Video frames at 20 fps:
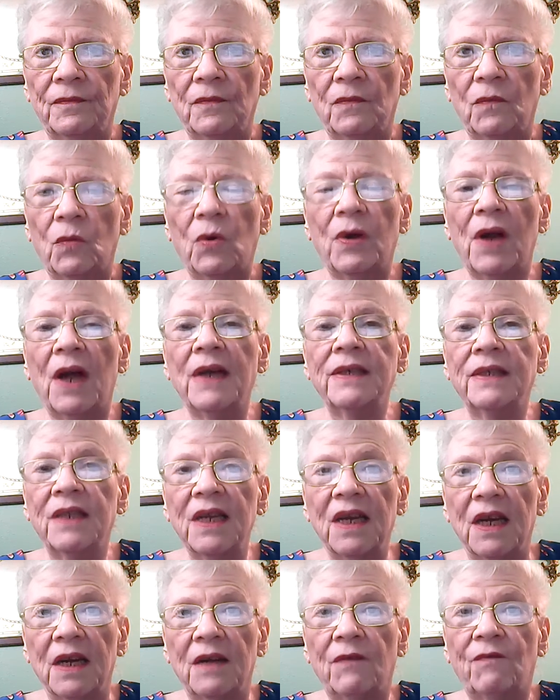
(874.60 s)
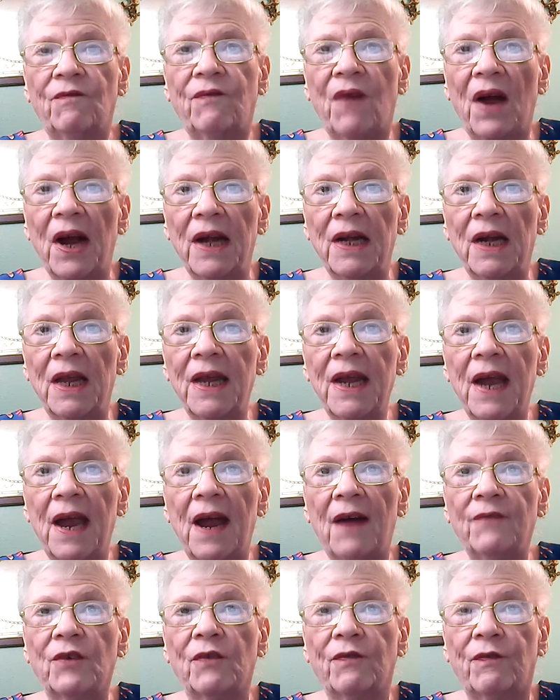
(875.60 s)
When I did, finally,
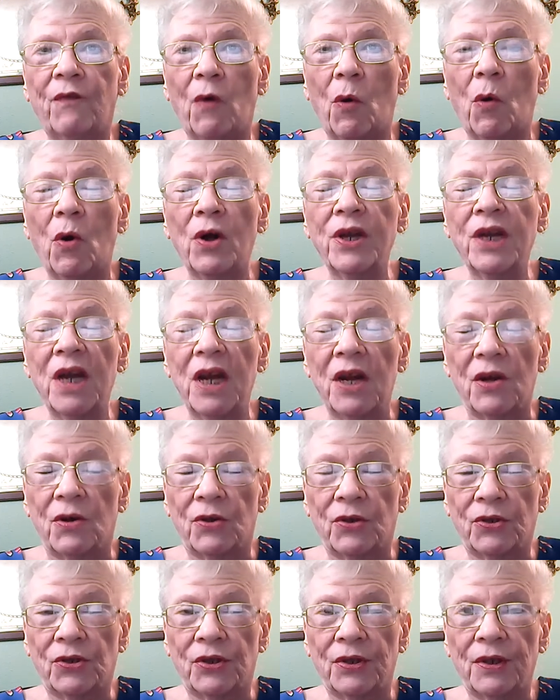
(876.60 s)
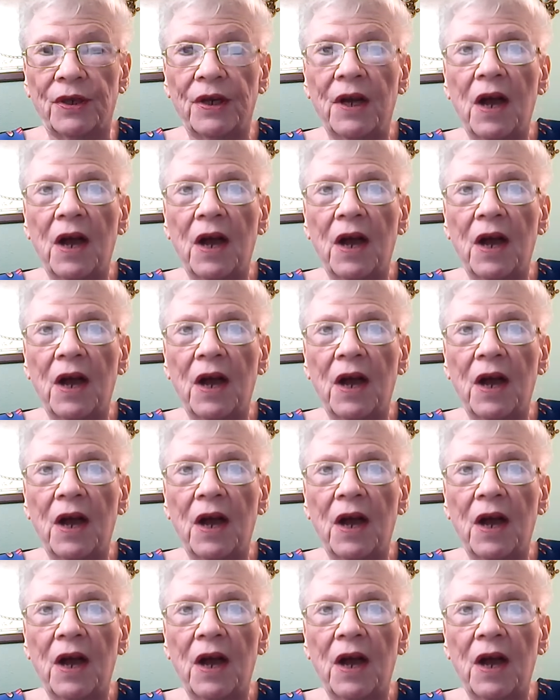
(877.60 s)
after four years